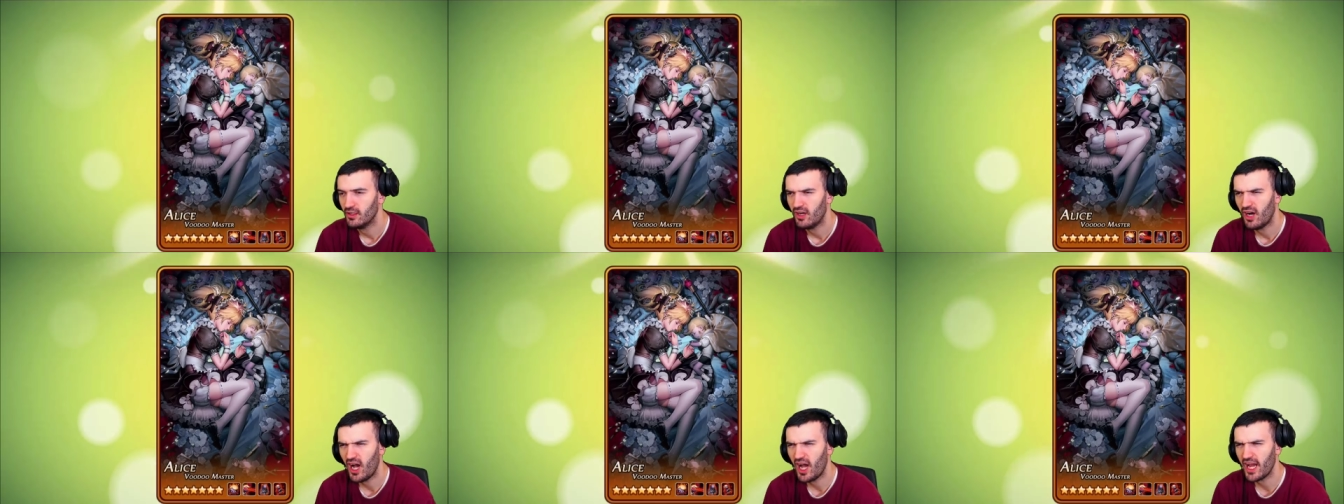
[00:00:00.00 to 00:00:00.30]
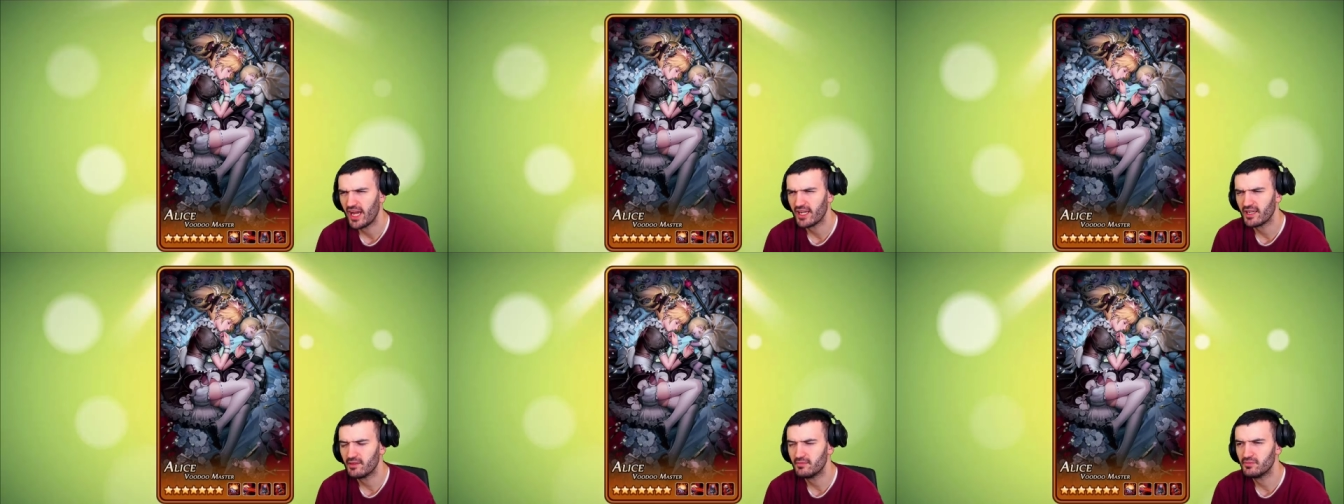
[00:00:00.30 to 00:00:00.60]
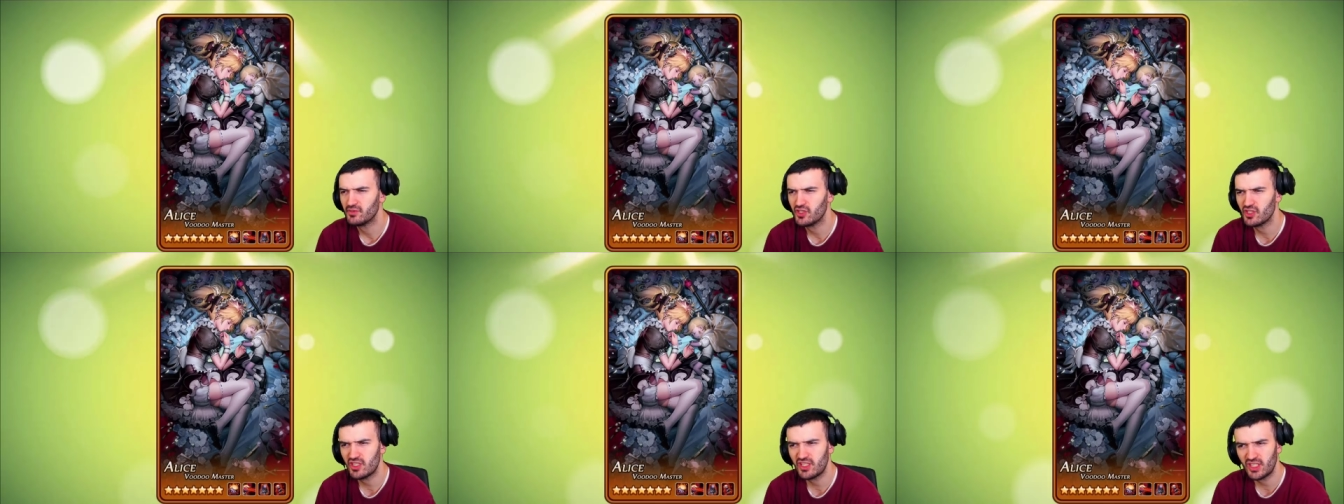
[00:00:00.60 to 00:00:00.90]
I
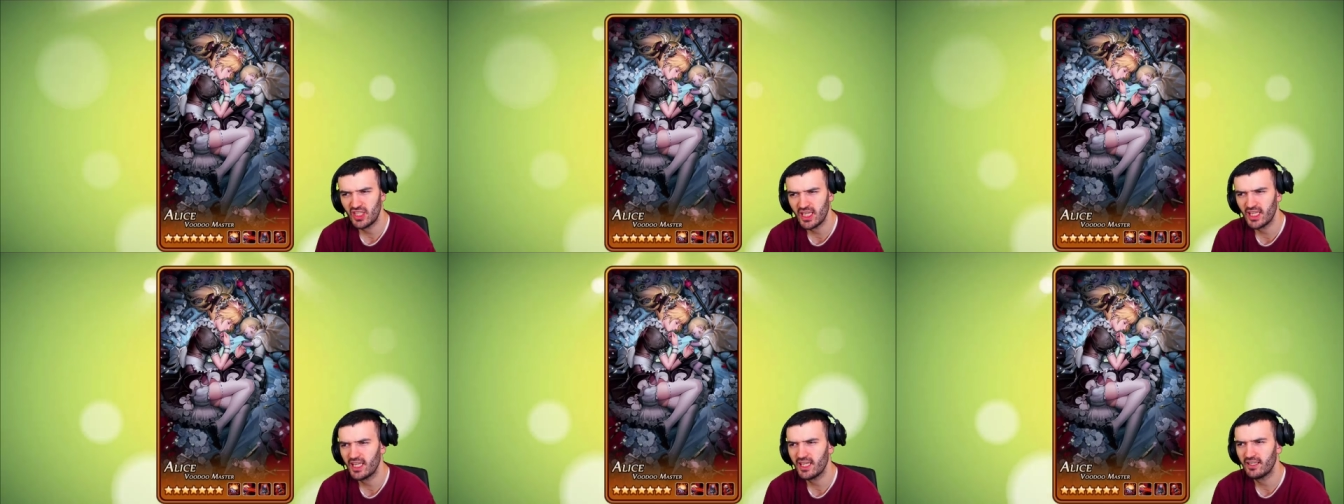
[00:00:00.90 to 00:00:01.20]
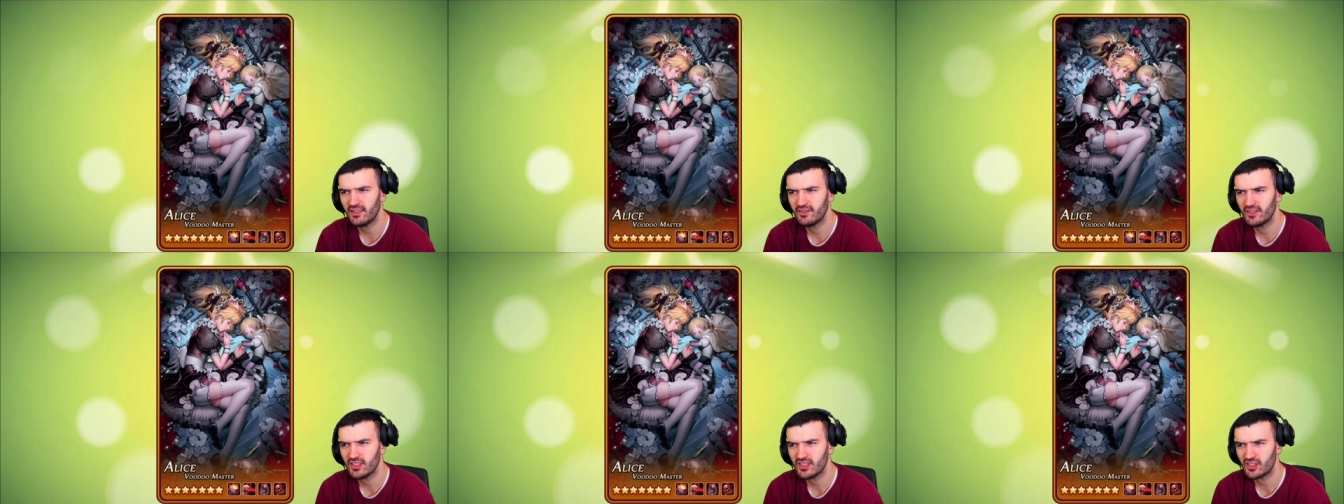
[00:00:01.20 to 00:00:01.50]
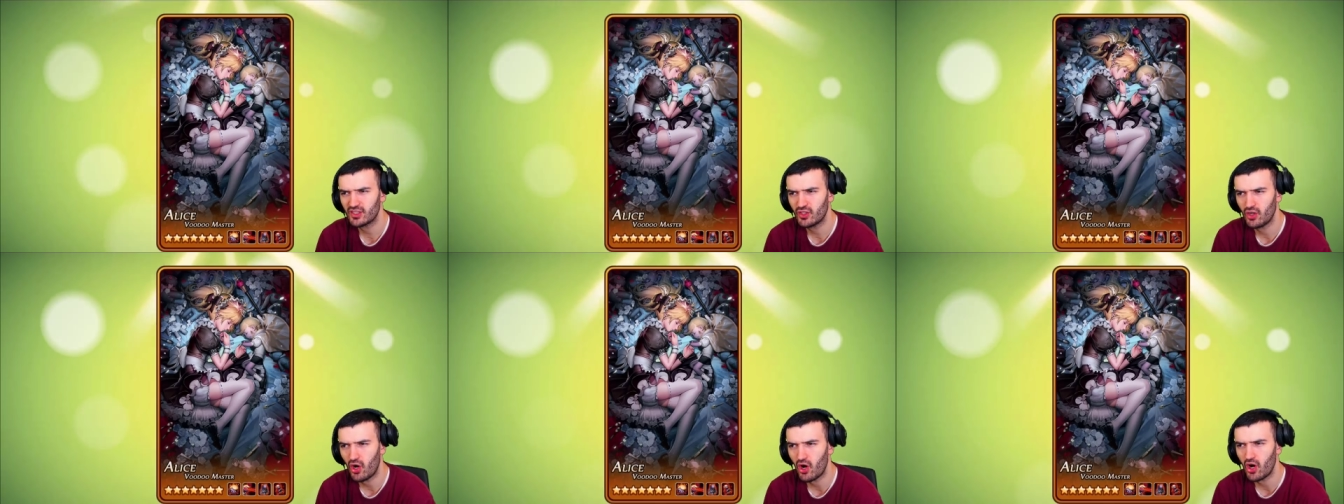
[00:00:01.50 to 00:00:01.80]
am just thinking
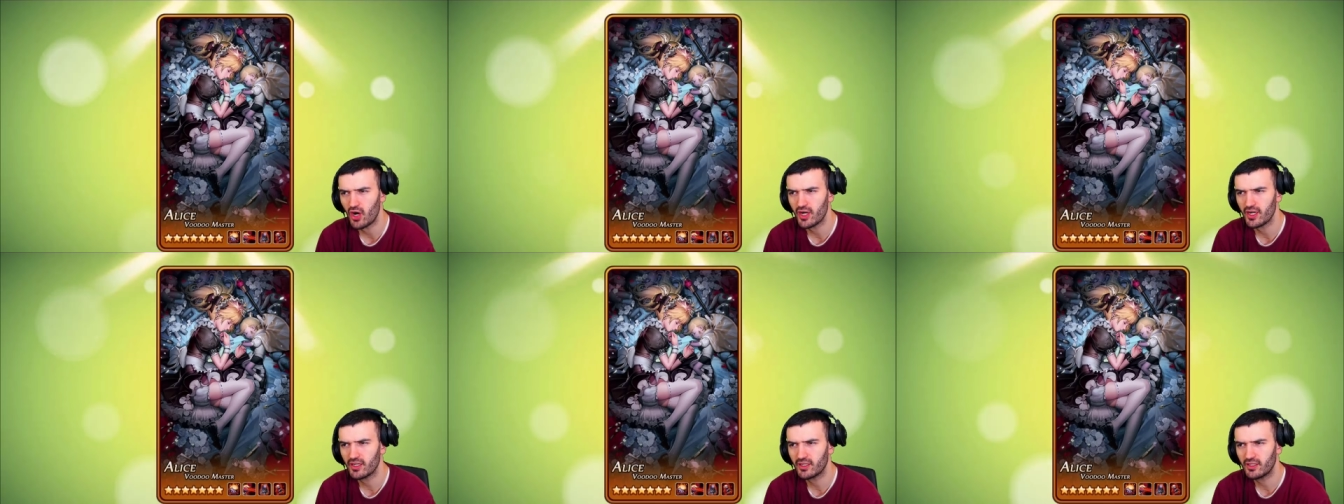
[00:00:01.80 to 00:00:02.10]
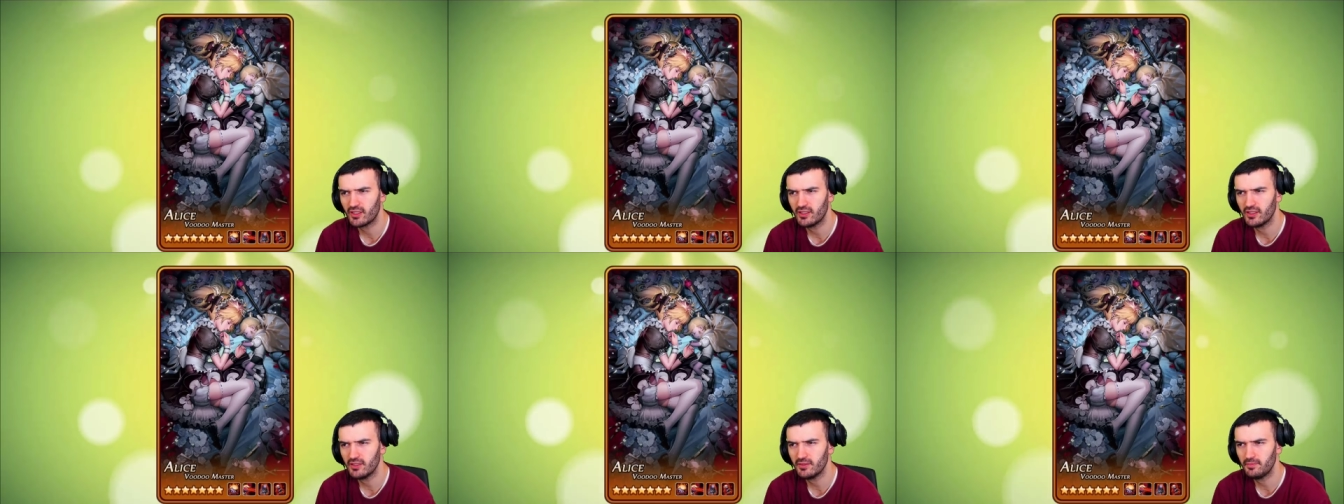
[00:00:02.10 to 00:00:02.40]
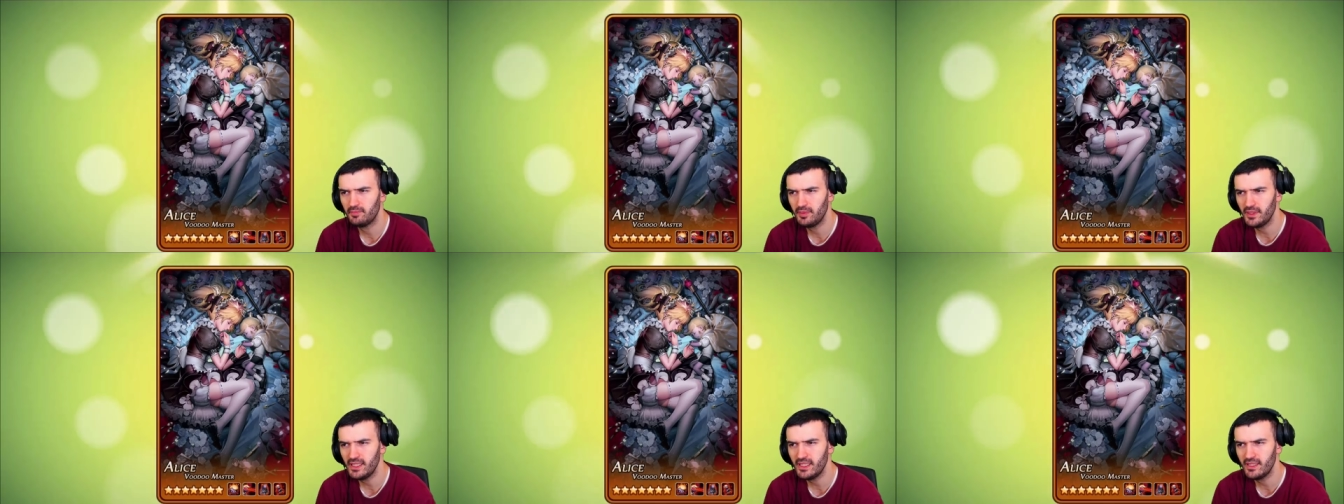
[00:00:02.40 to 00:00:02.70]
this card
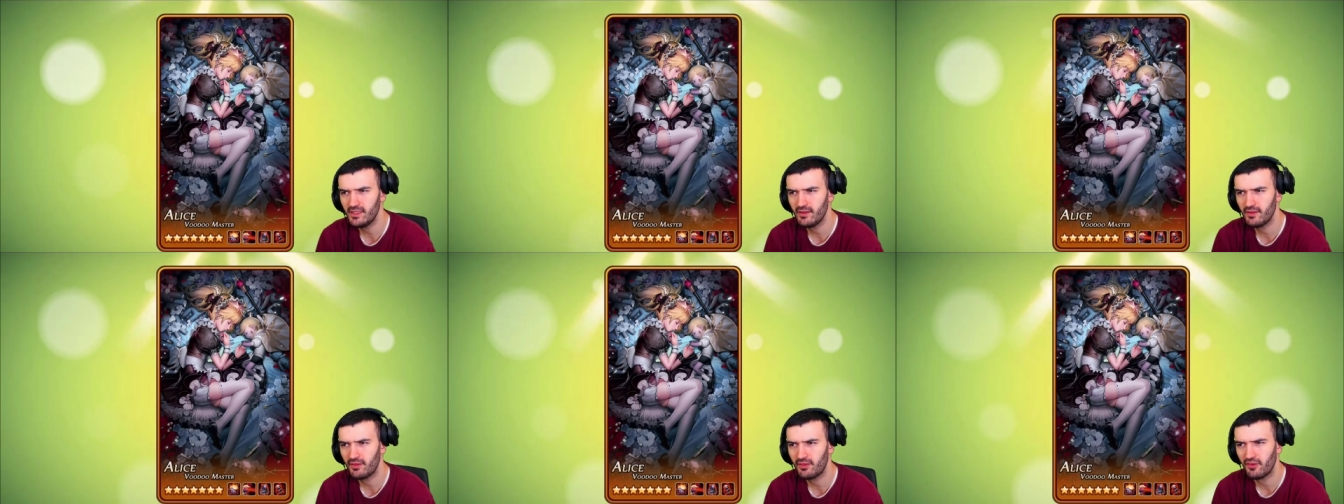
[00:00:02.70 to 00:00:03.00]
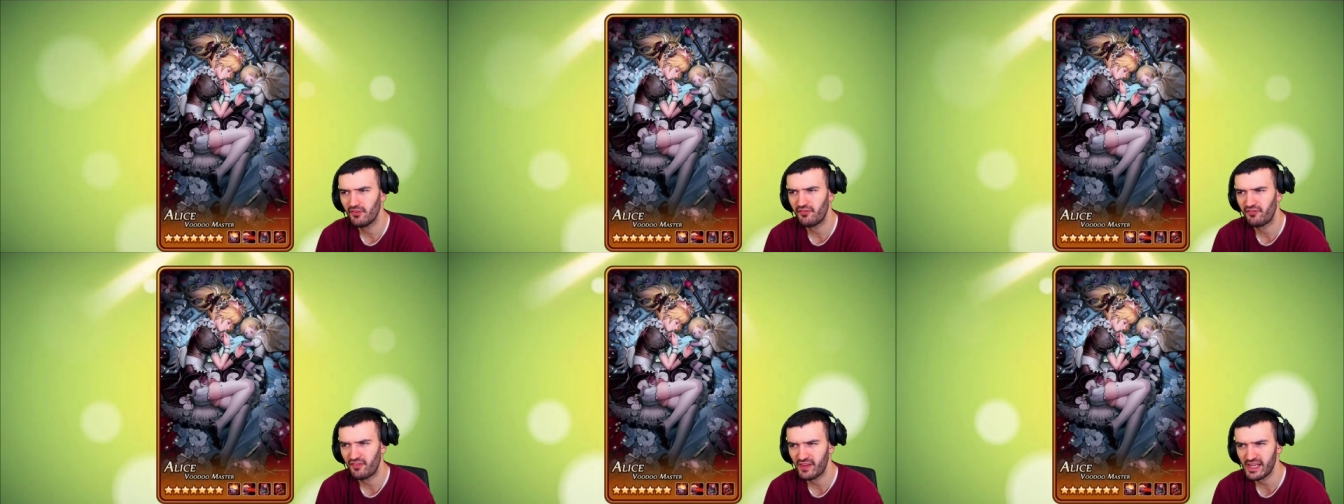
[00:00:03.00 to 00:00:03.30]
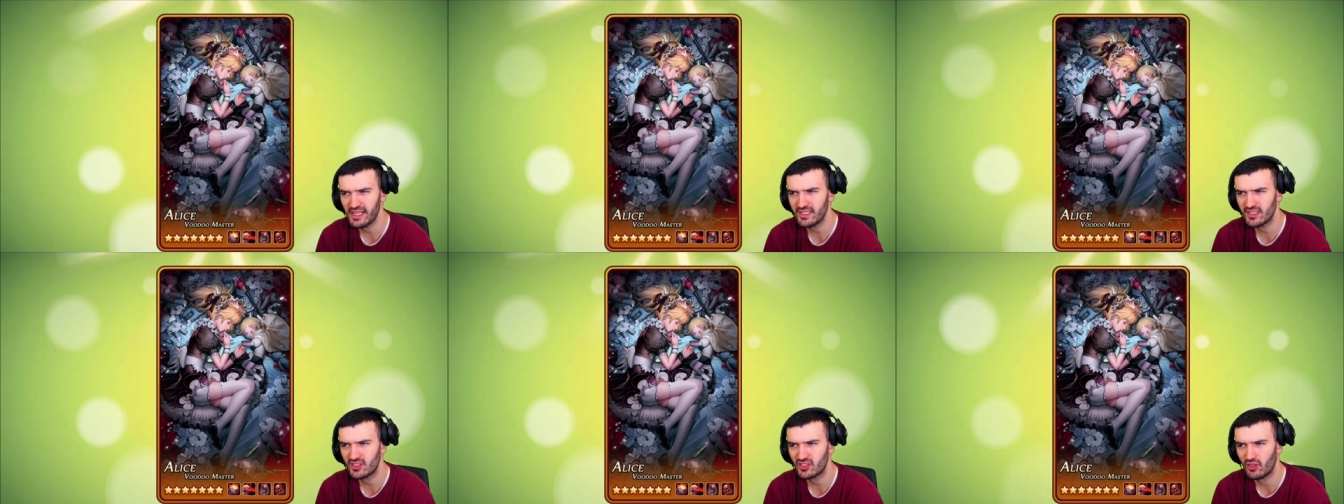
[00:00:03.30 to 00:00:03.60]
could be the
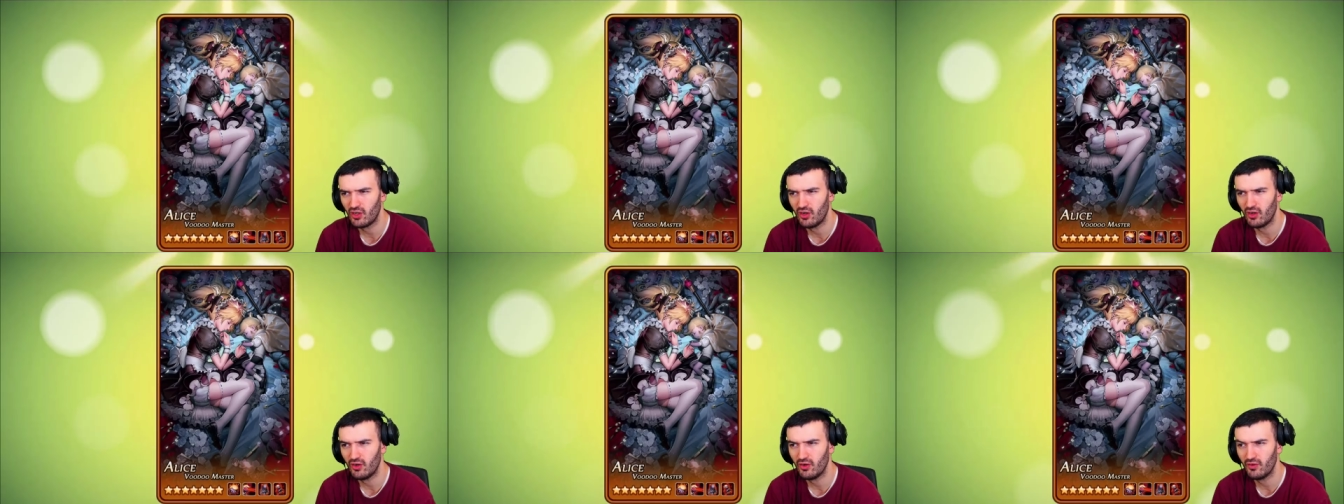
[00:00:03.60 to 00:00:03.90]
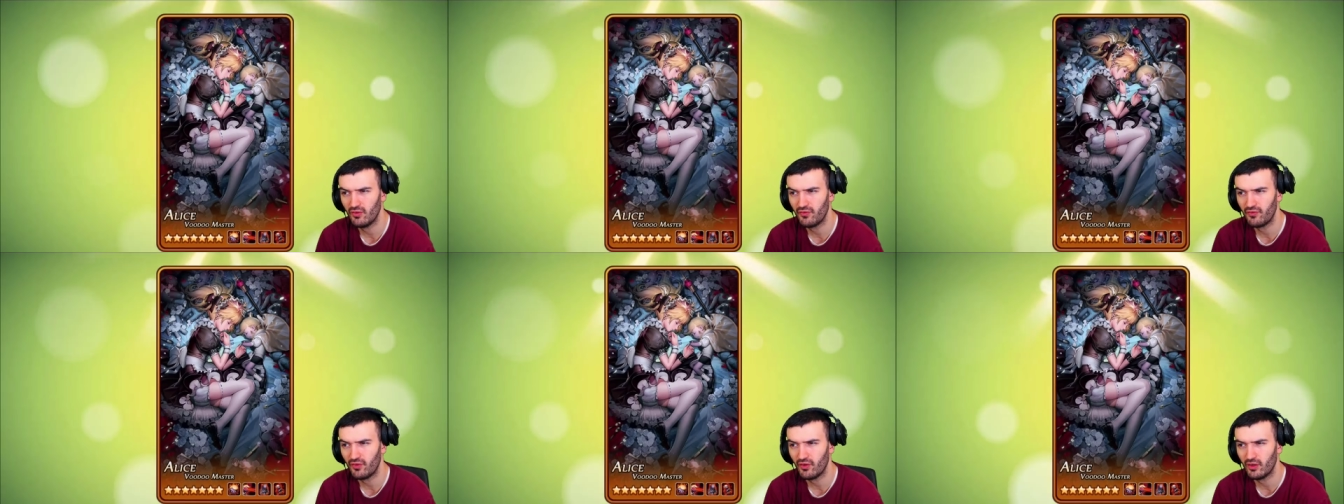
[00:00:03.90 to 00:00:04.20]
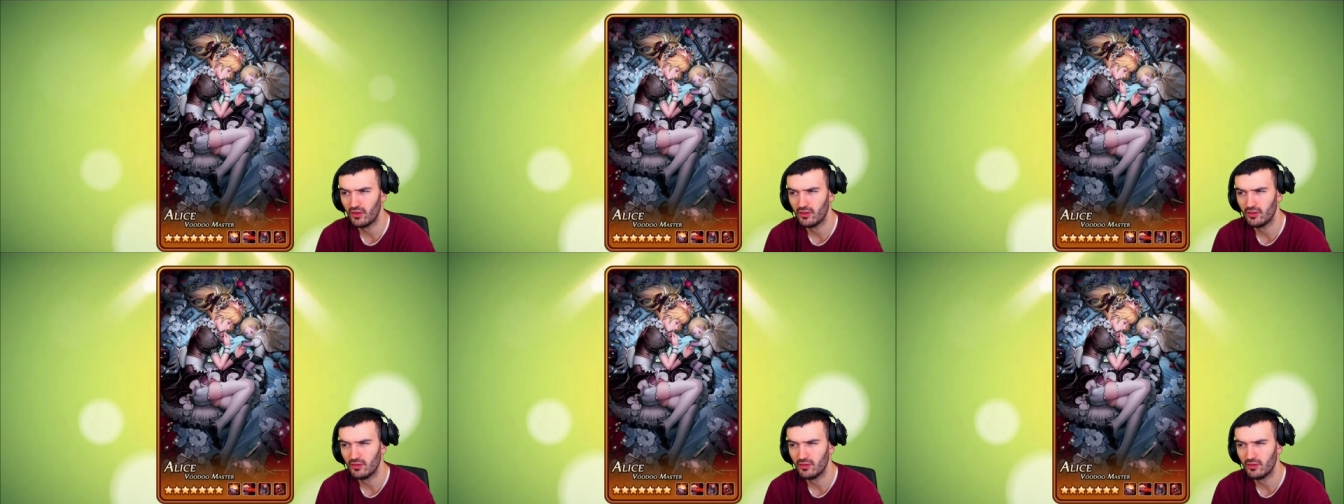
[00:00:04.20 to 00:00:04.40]
face of